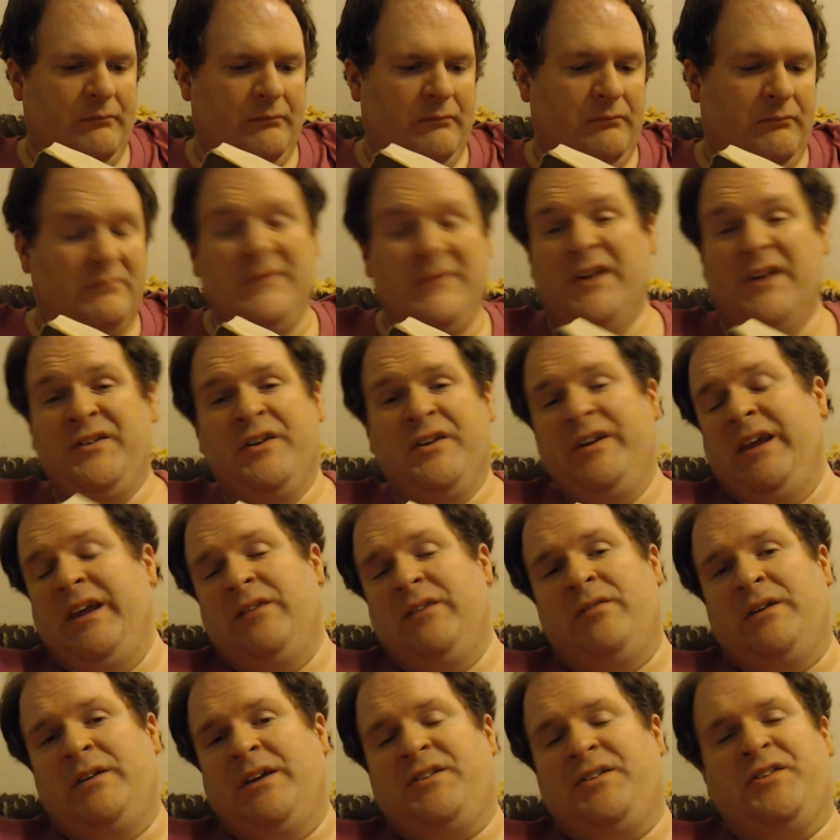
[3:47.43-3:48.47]
It doesn't
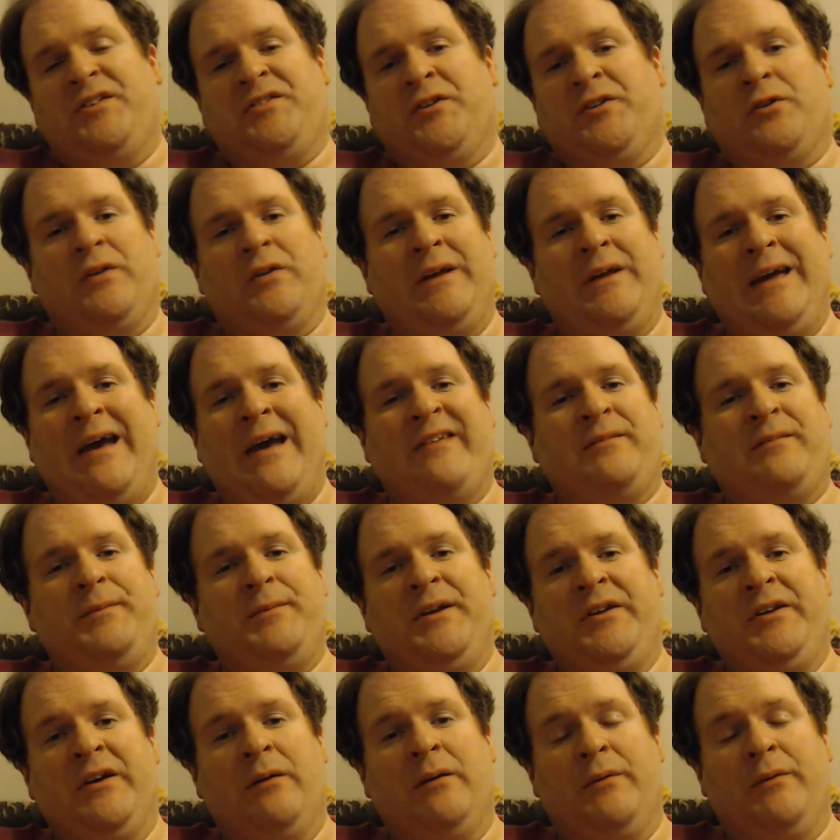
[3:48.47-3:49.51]
even necessarily have to be
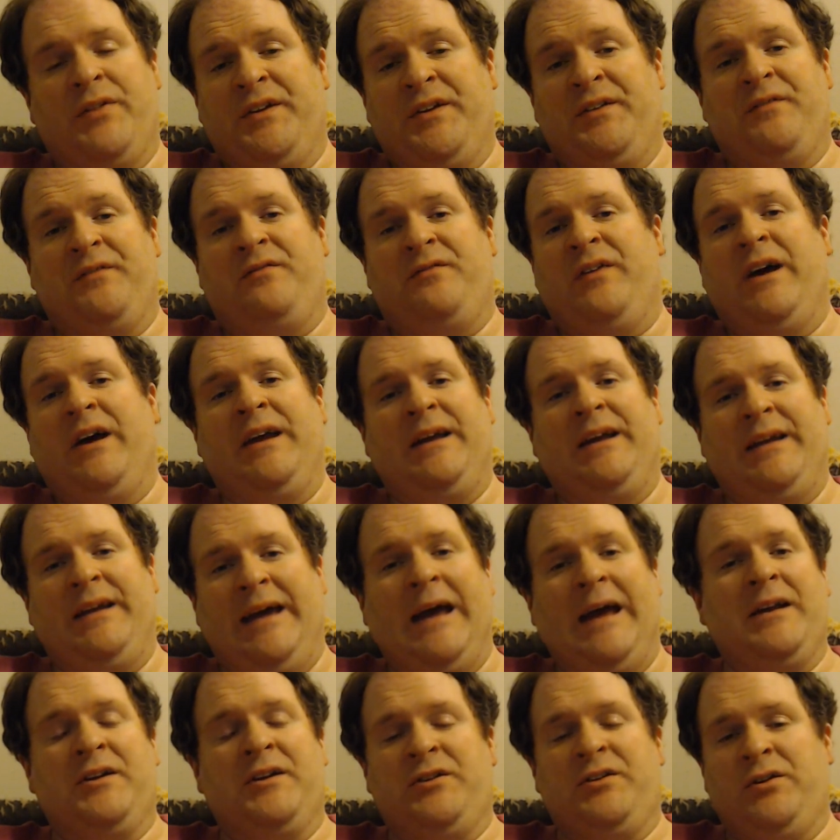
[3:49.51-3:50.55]
done with a defiant
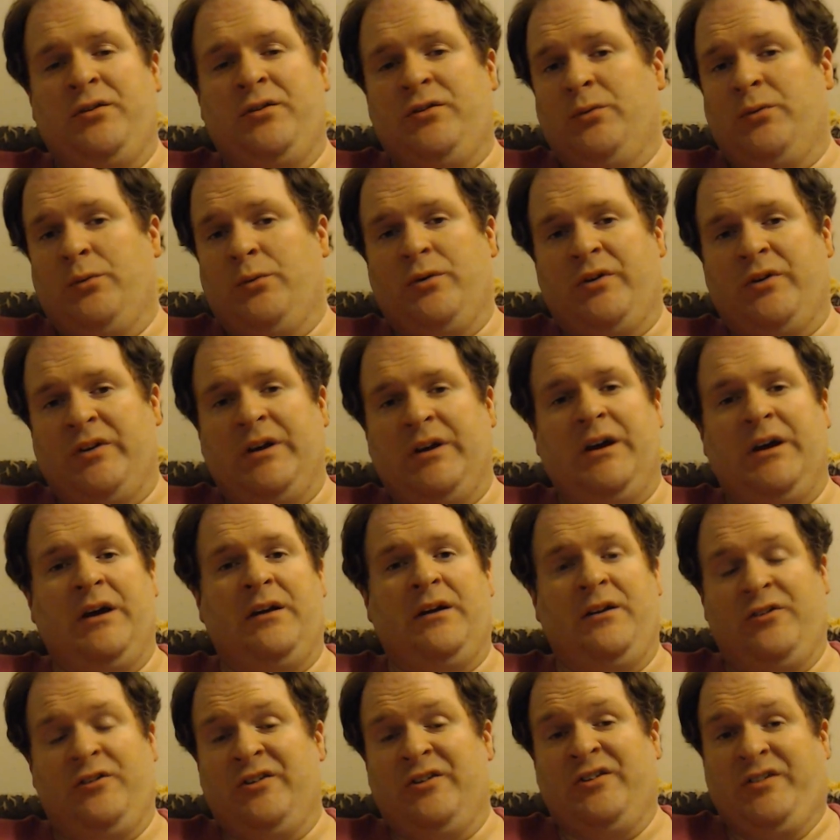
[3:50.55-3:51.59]
attitude towards God.
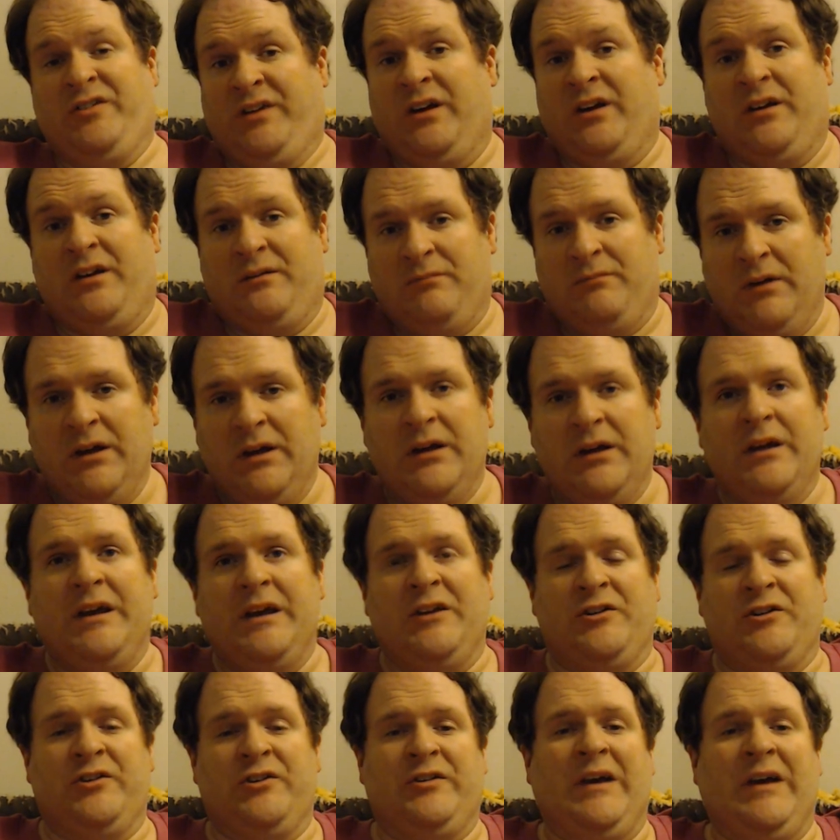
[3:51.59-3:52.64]
It's just done.
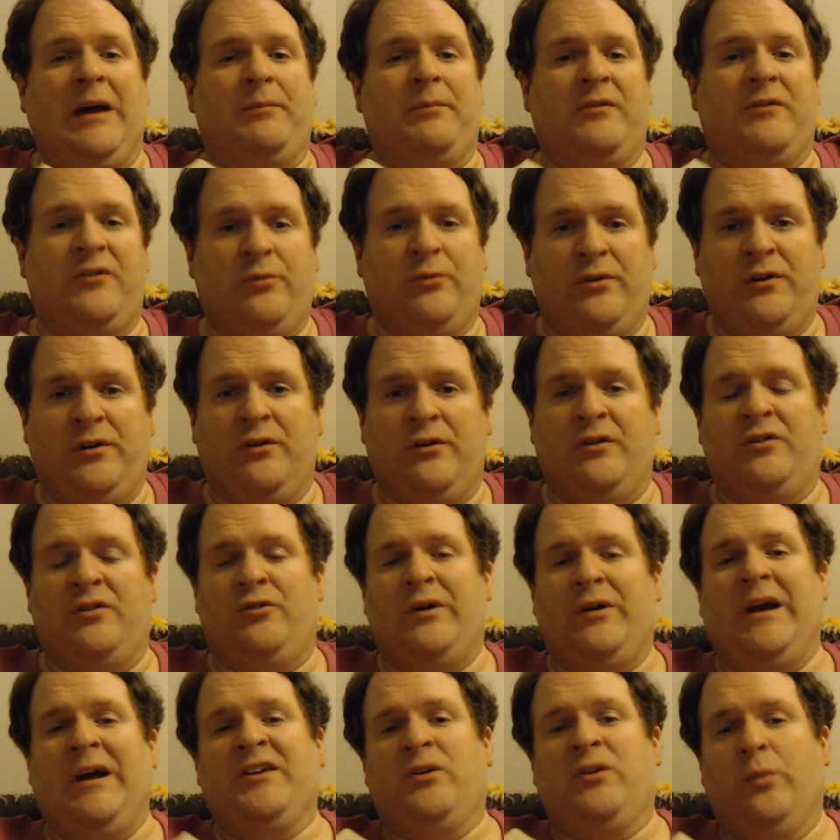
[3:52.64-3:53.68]
It just happens. When you're
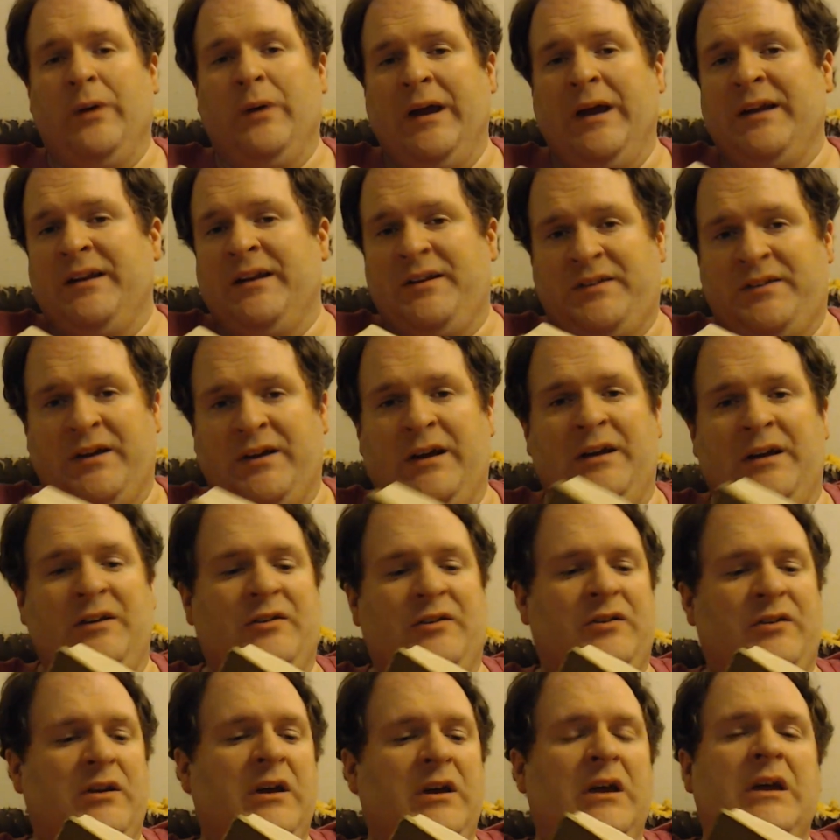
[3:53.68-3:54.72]
dragged away and
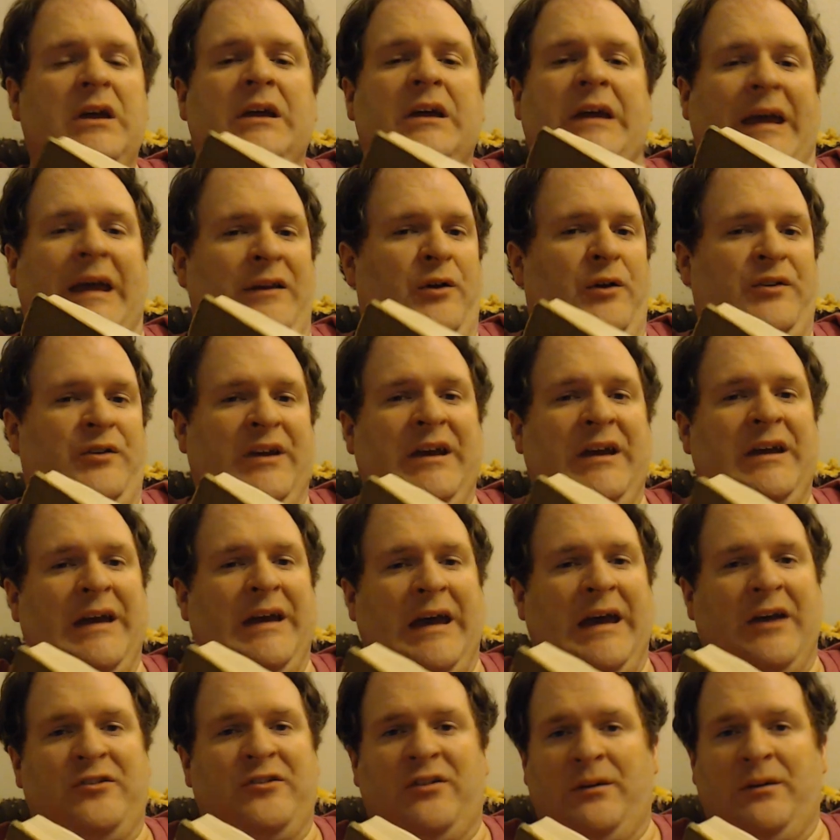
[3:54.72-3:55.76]
enticed, and you take
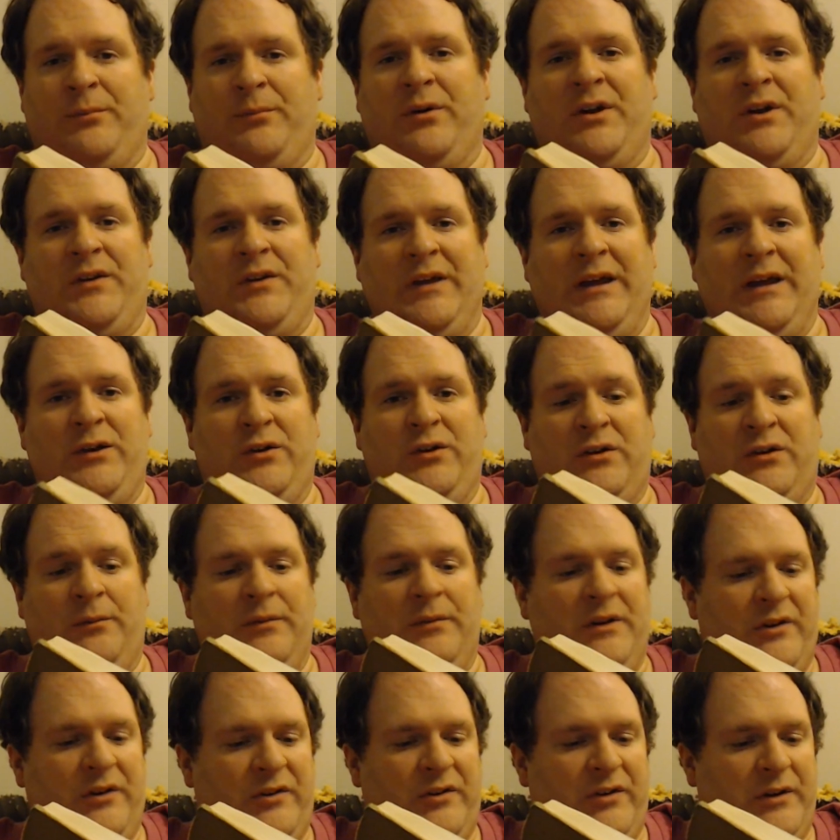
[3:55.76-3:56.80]
action upon that, you
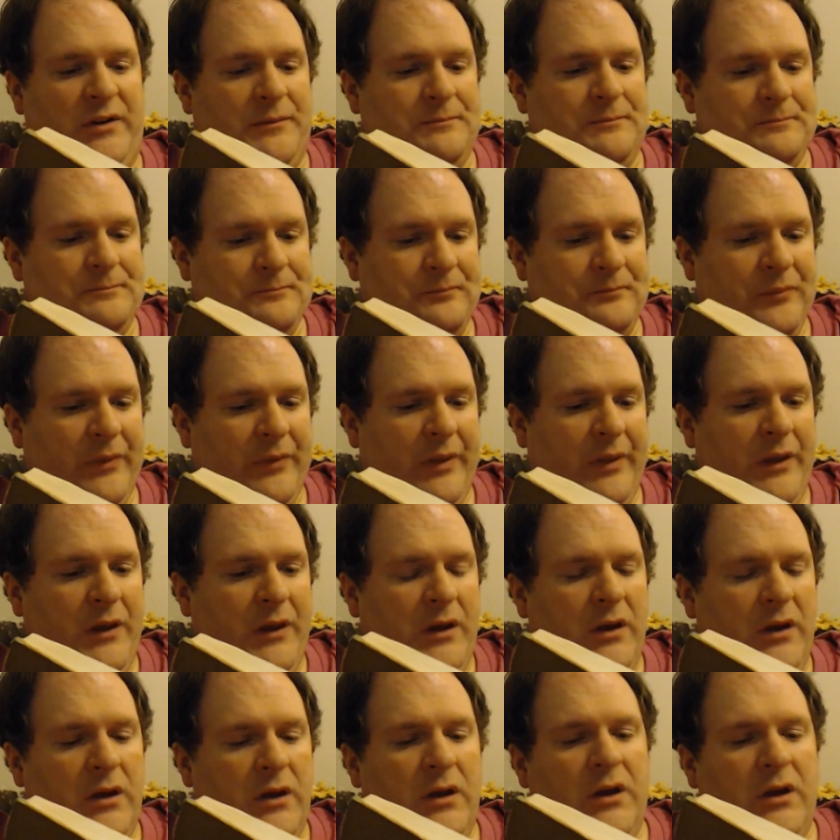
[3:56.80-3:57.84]
commit a sin.
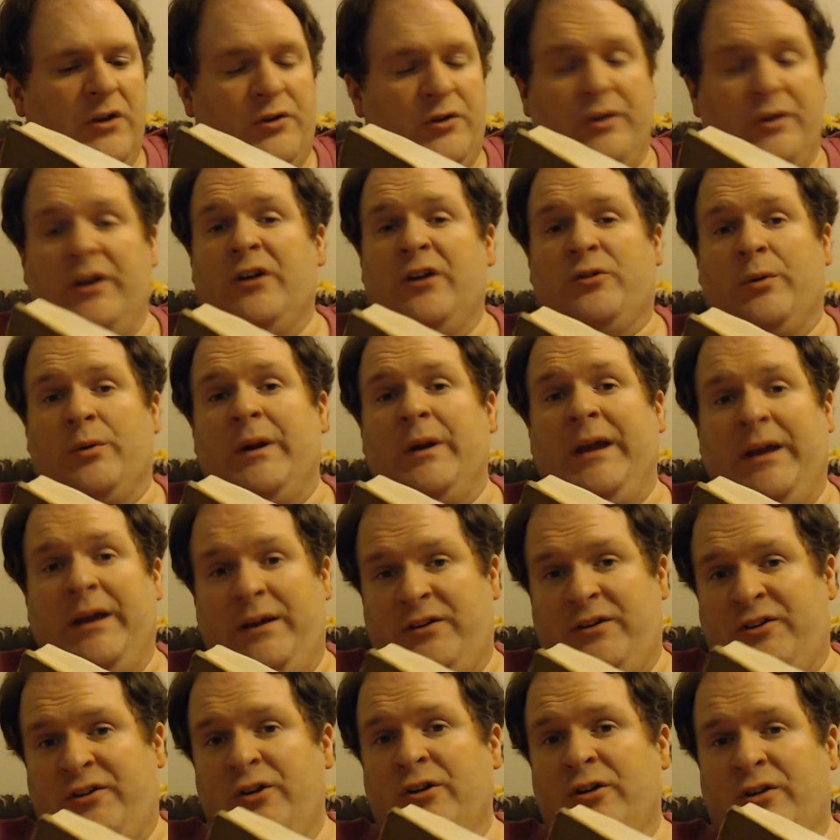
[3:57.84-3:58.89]
So here's what
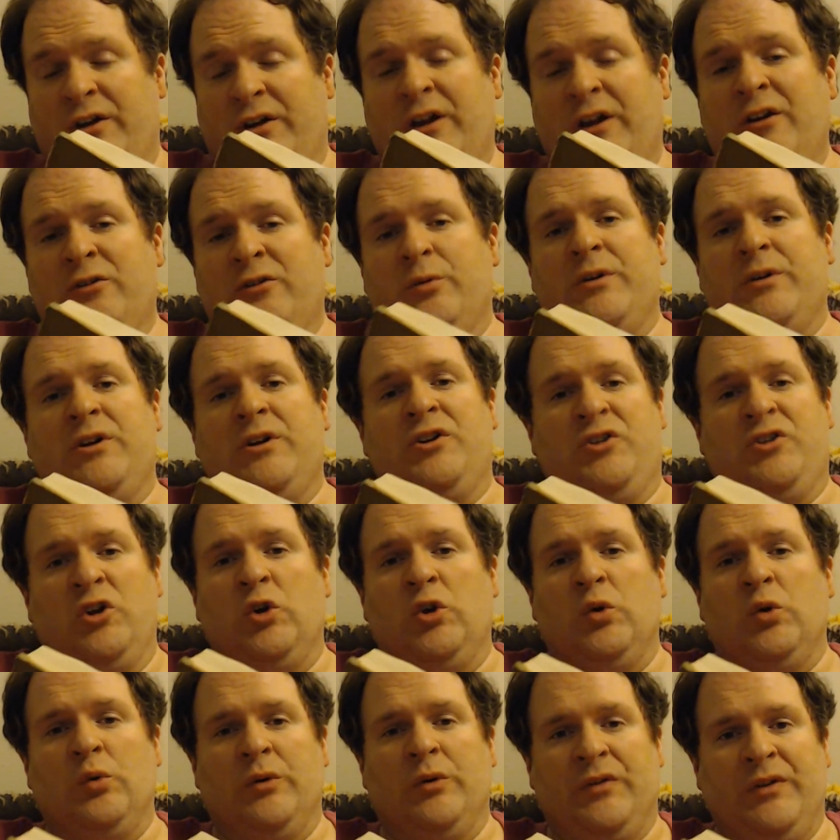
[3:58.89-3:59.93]
you
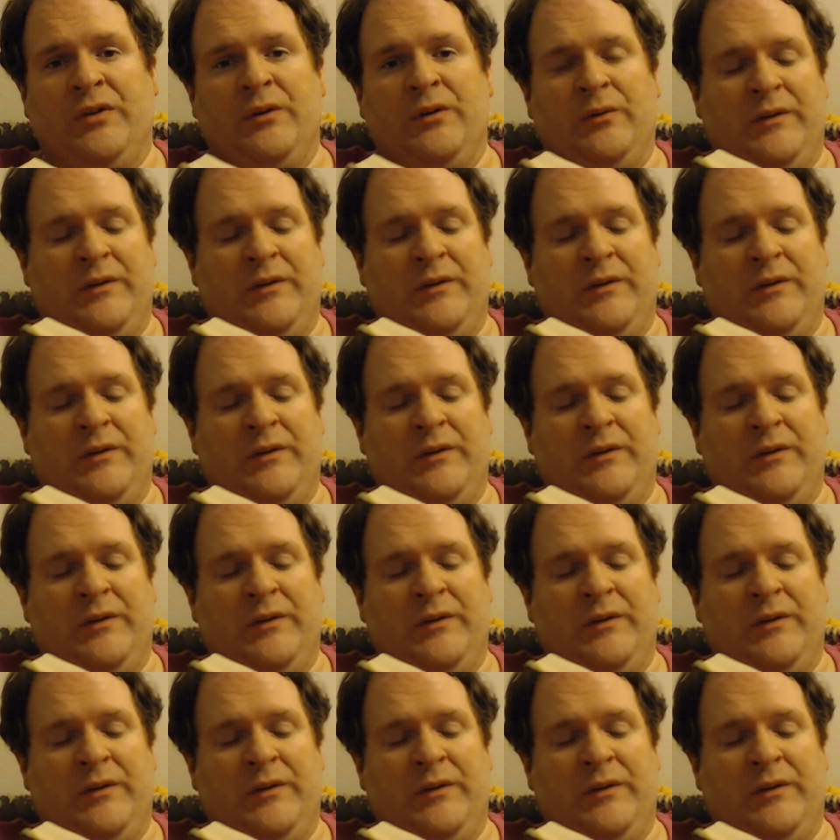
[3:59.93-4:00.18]
do when